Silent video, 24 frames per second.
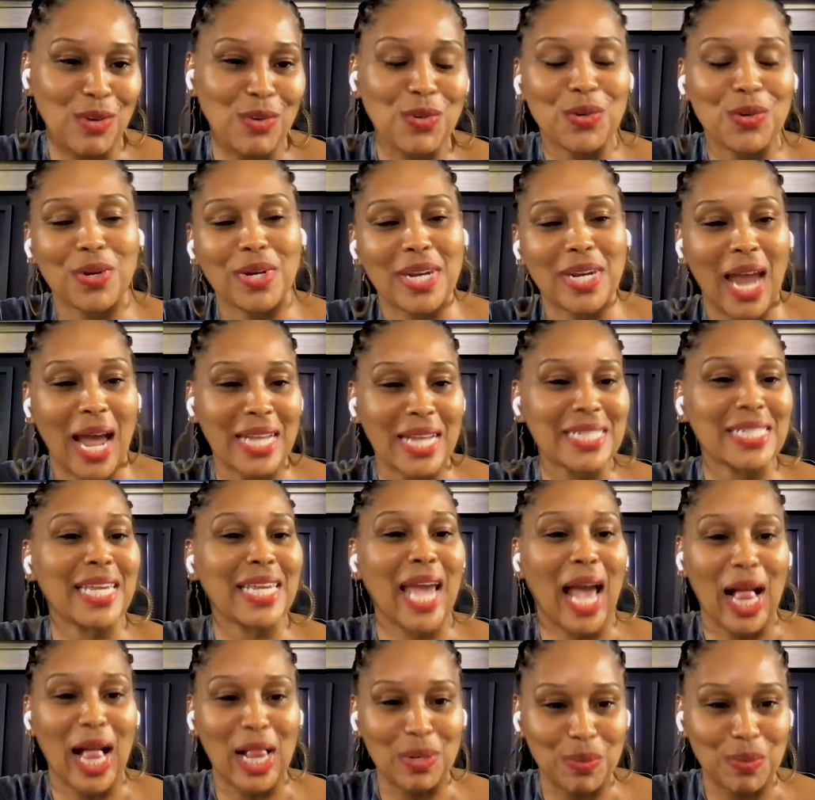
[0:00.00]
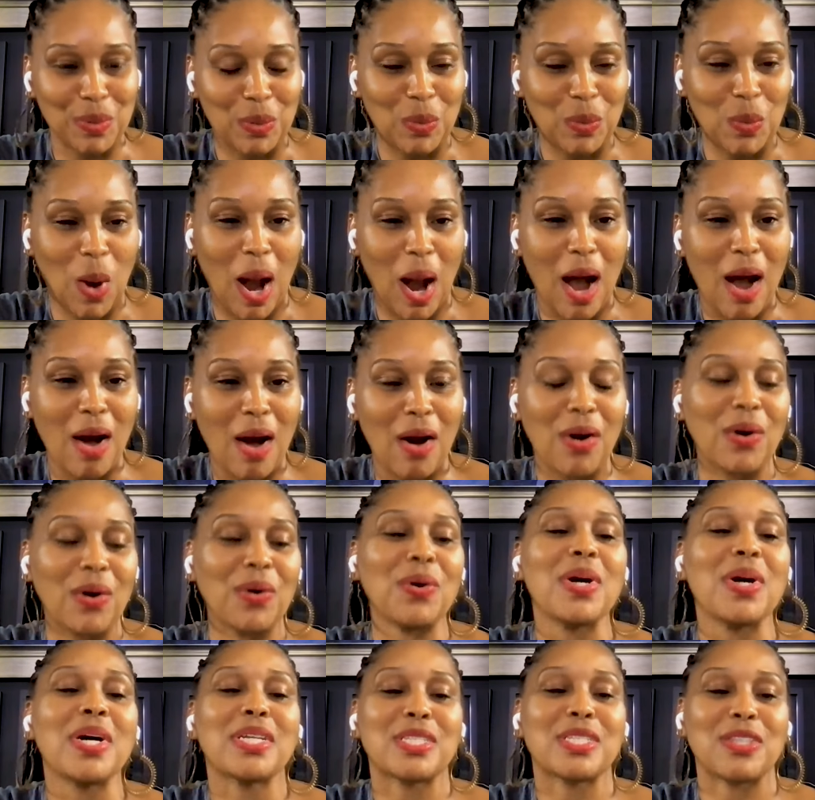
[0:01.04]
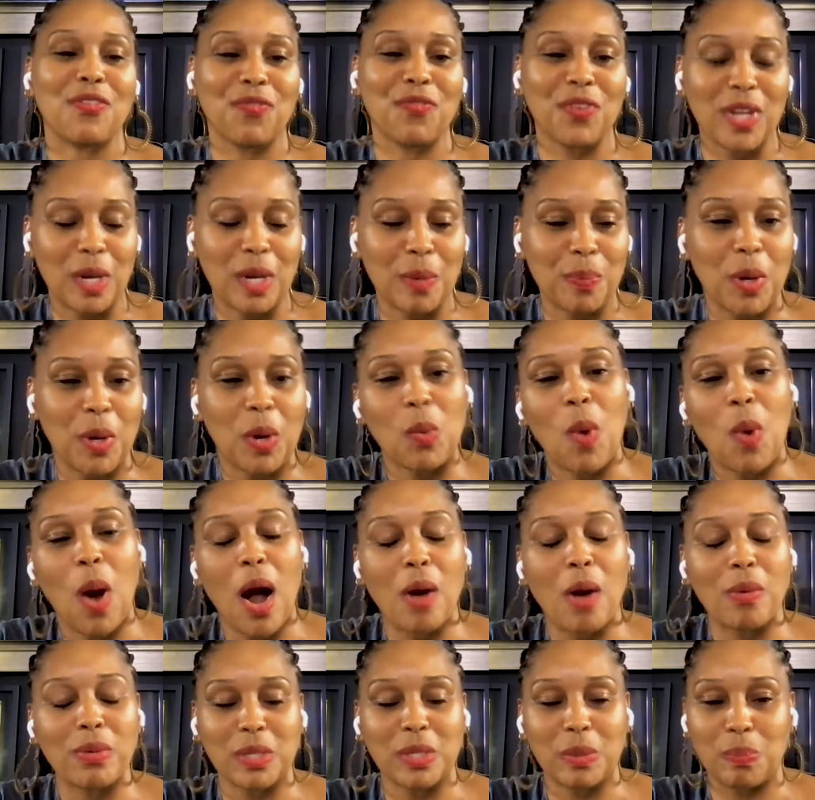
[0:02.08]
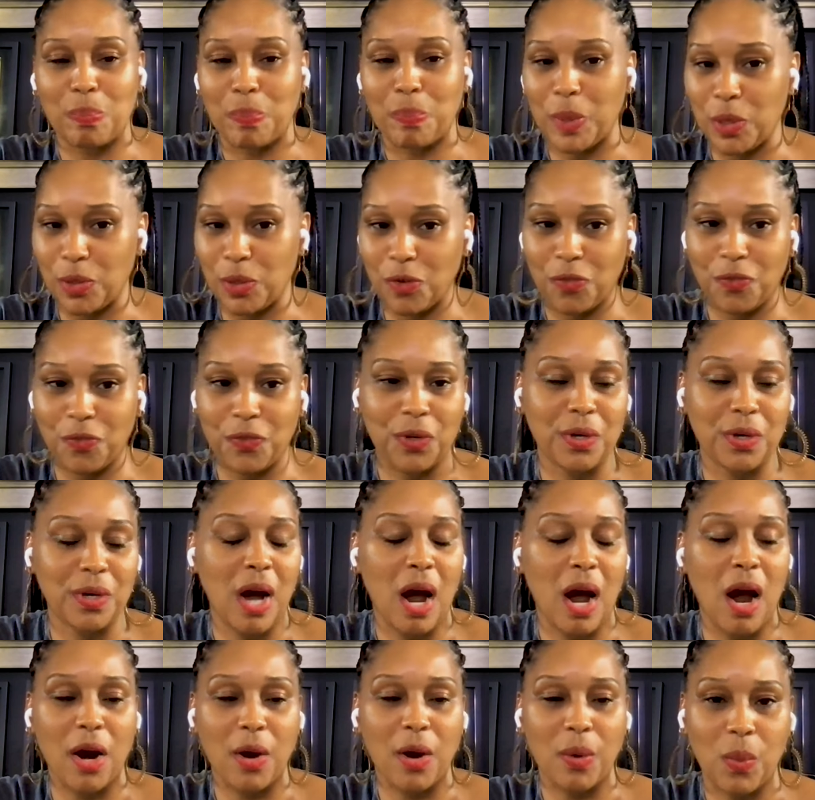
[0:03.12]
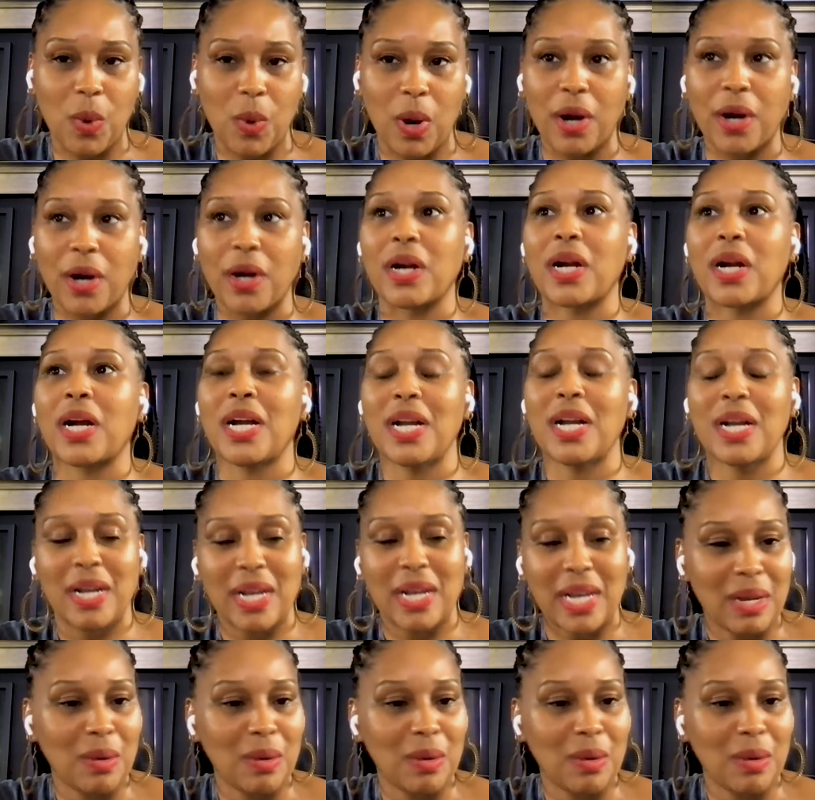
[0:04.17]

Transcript: and you do a nice gallery wall to fill up your wall with some beautiful artwork.